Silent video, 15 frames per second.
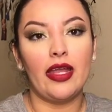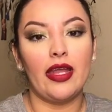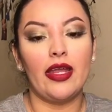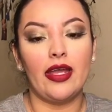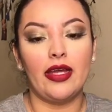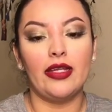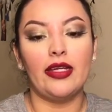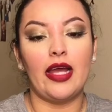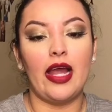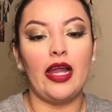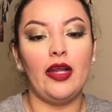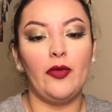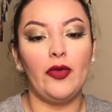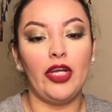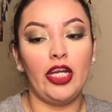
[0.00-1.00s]
and
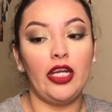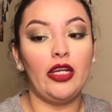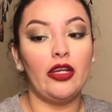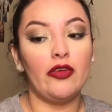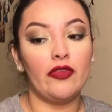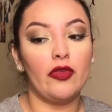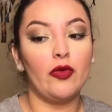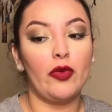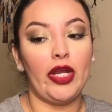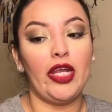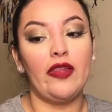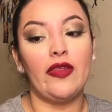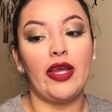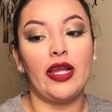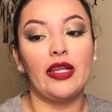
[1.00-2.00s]
I really love the
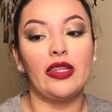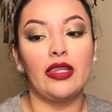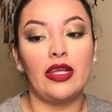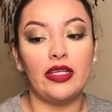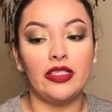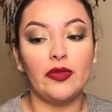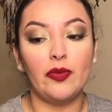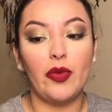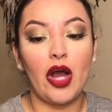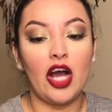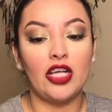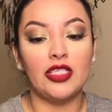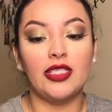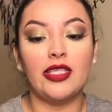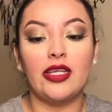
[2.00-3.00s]
way that they
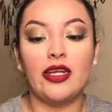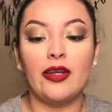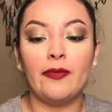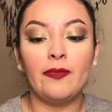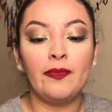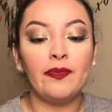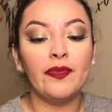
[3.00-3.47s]
deposited